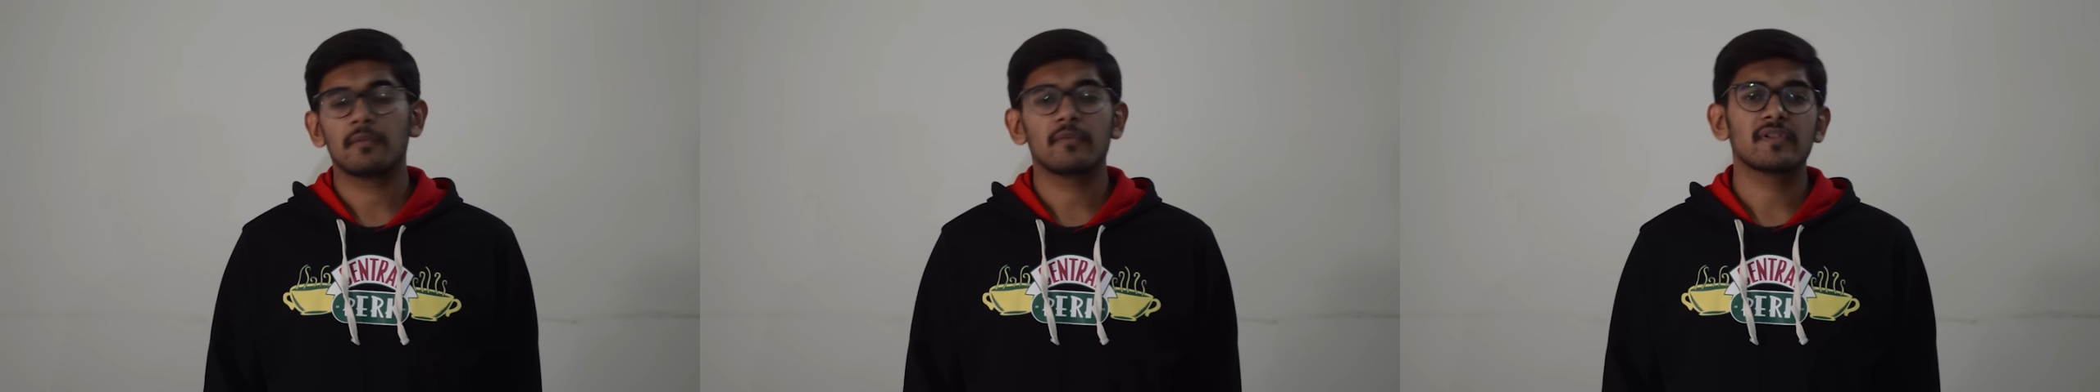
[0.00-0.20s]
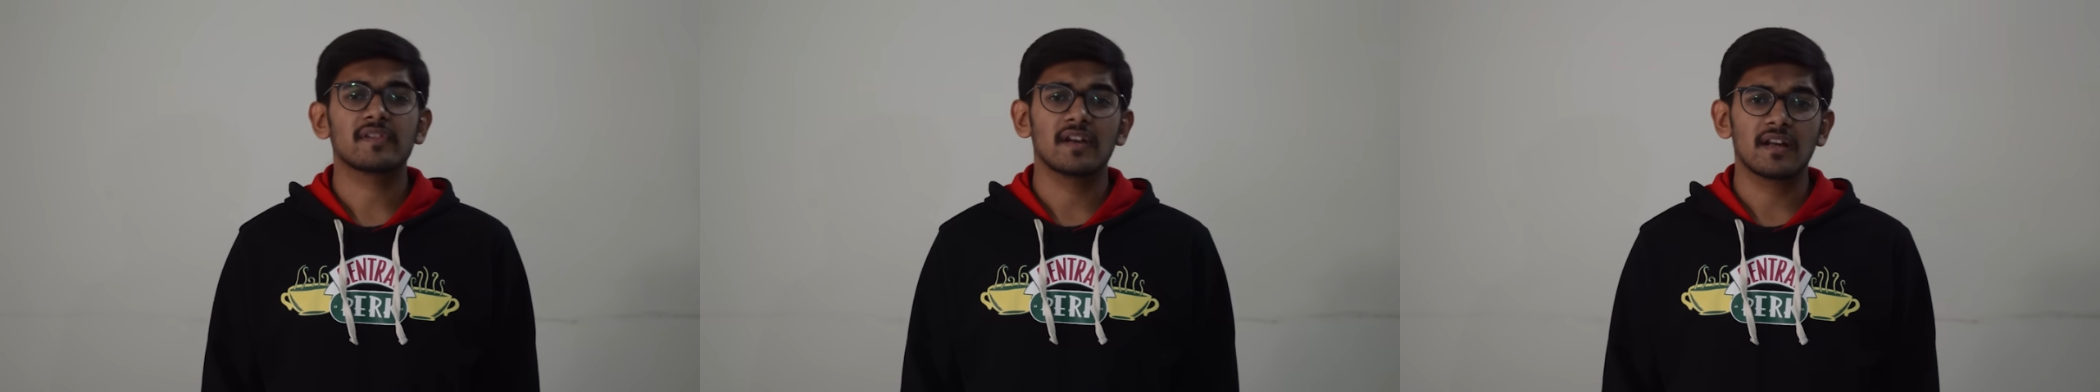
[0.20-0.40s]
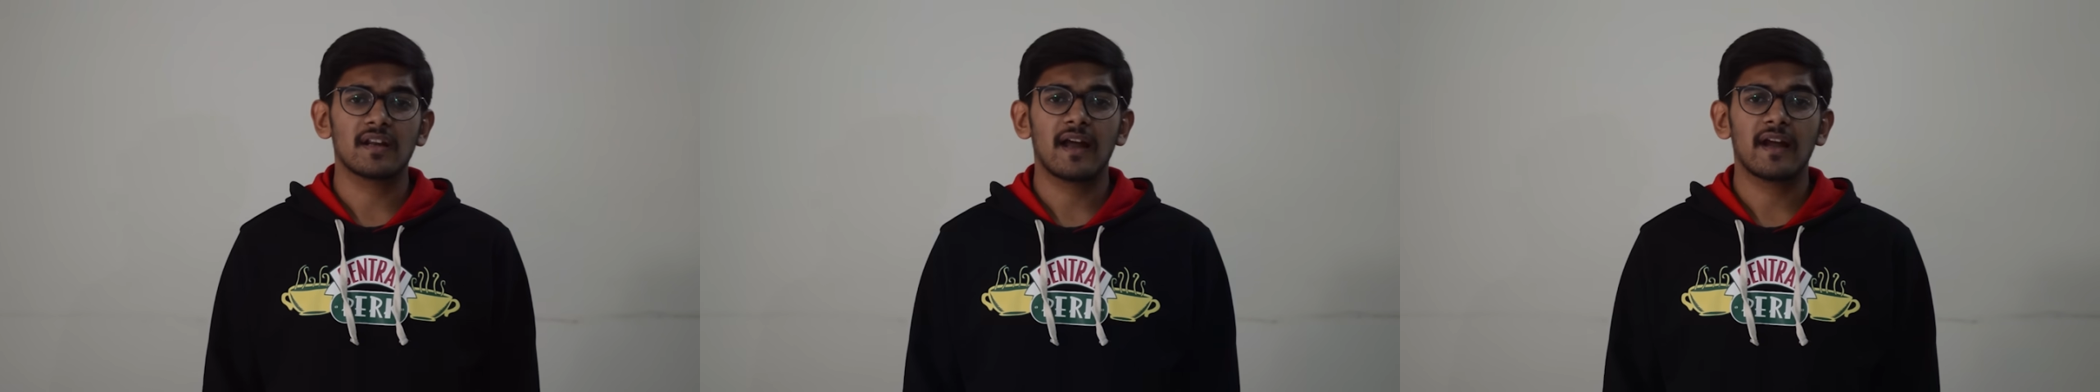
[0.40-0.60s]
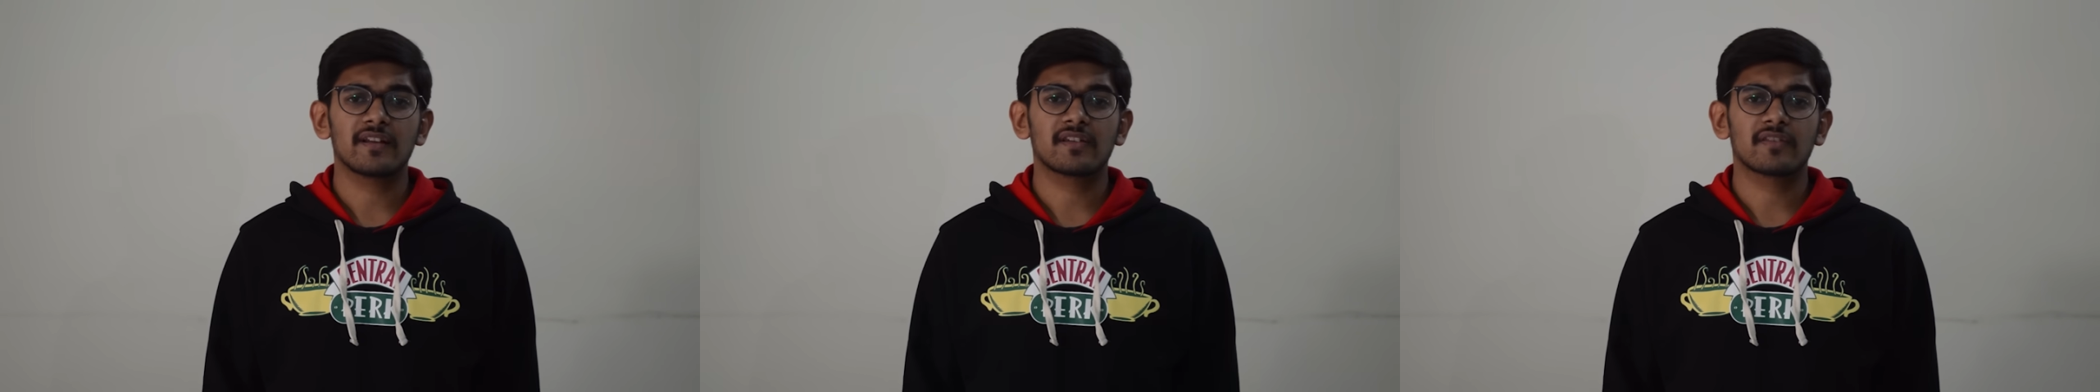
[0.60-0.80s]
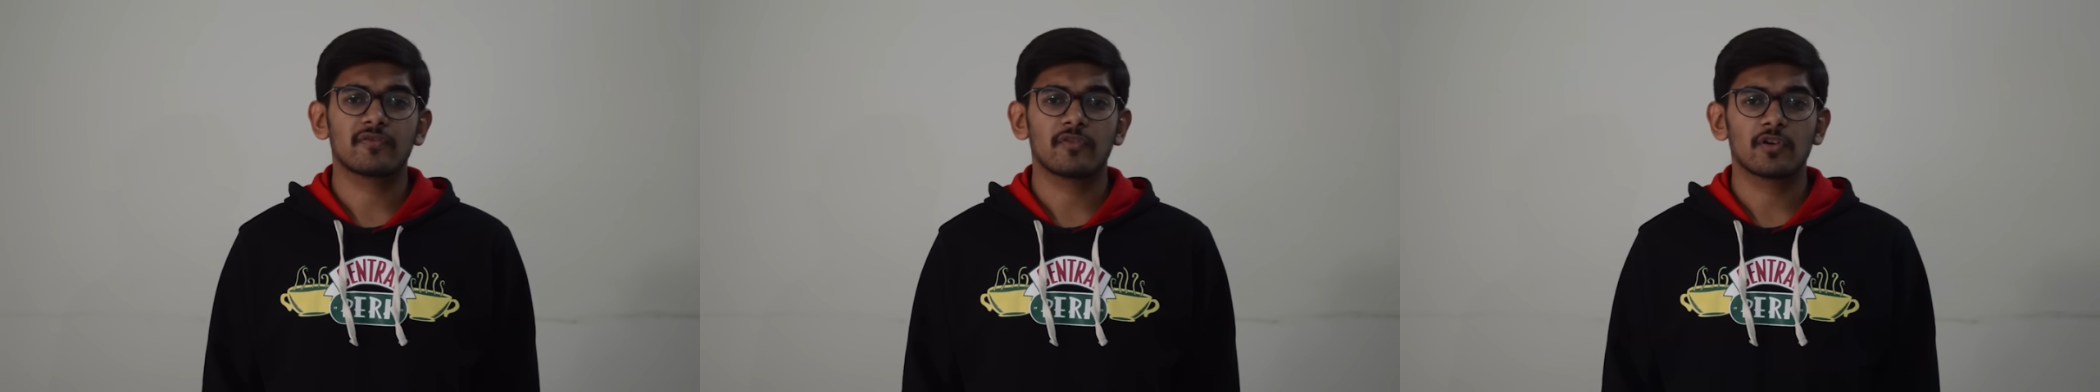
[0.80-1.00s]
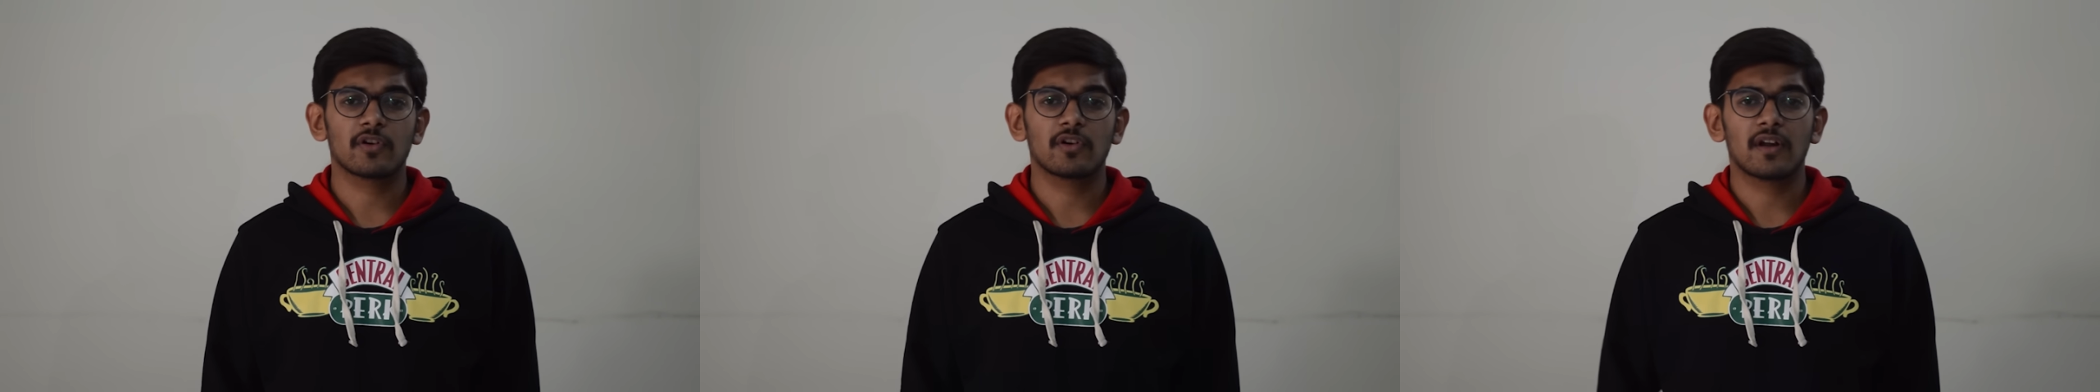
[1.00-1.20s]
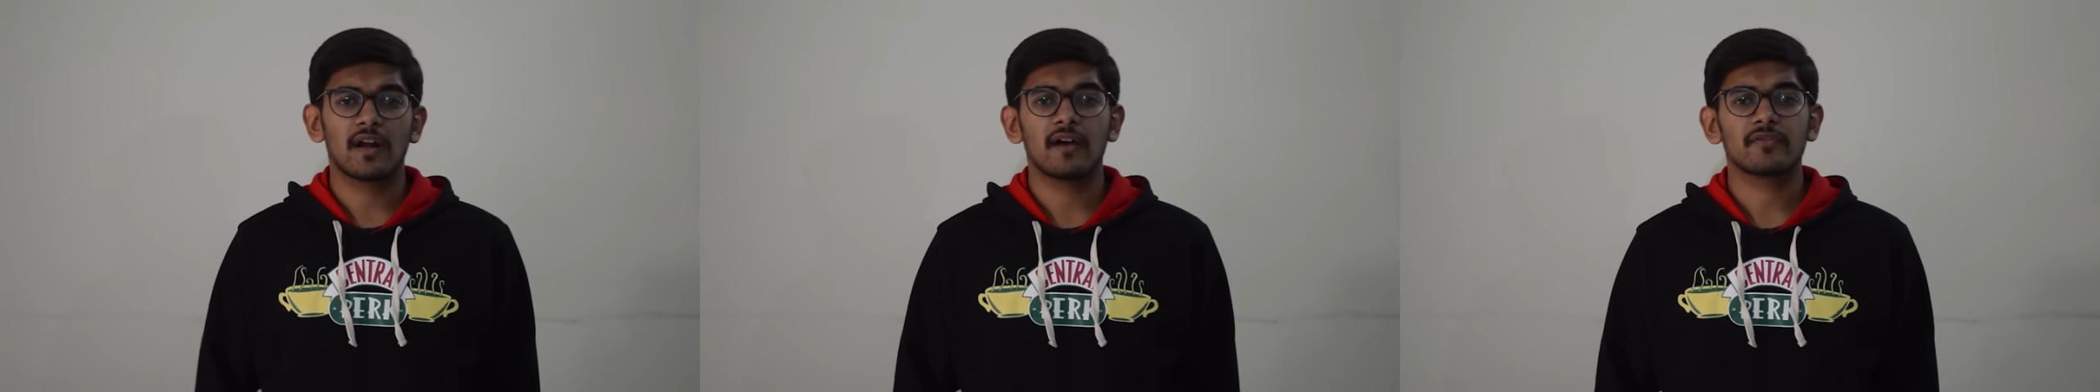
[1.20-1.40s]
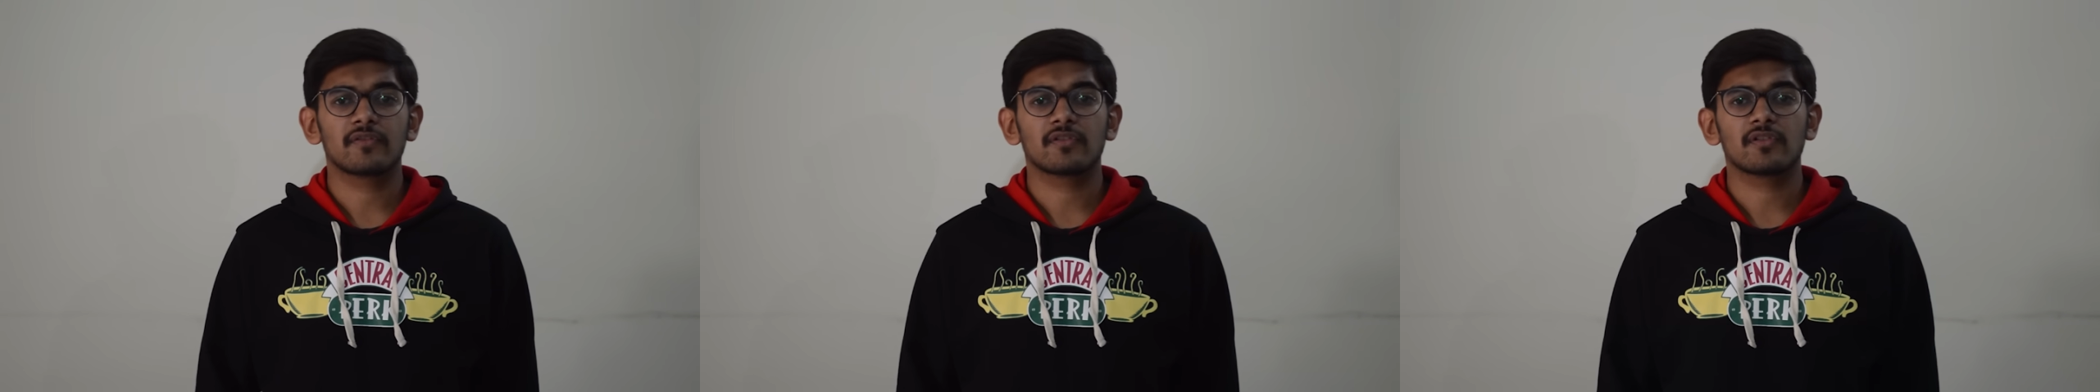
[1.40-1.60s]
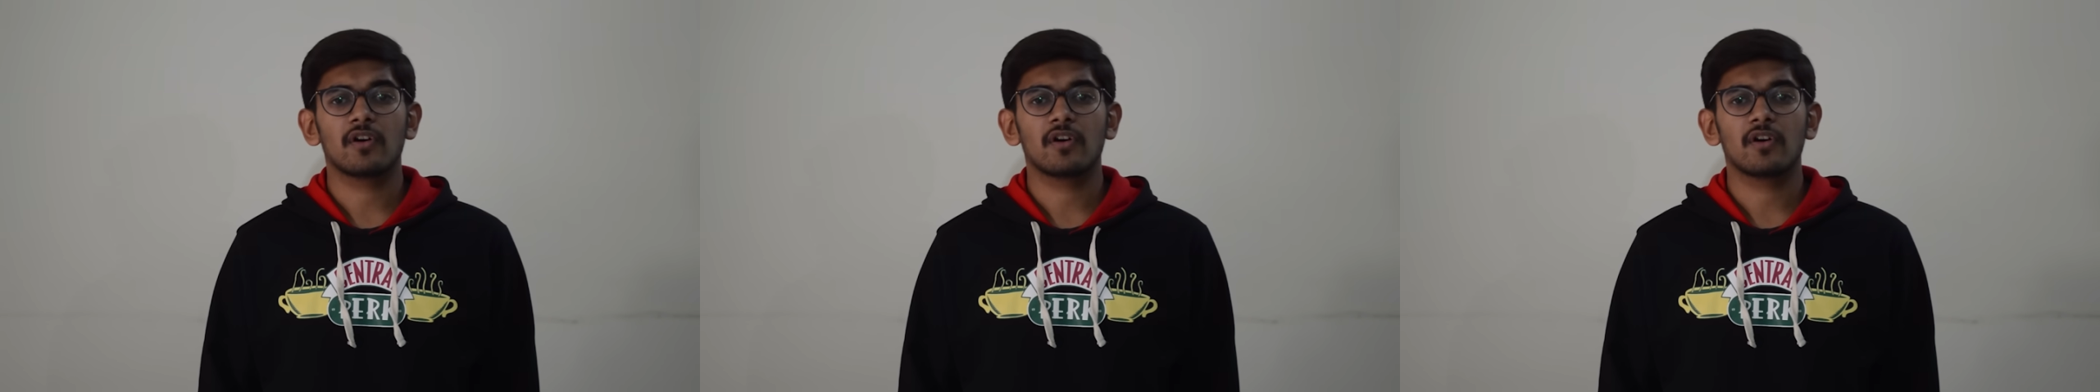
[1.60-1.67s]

city lights photographs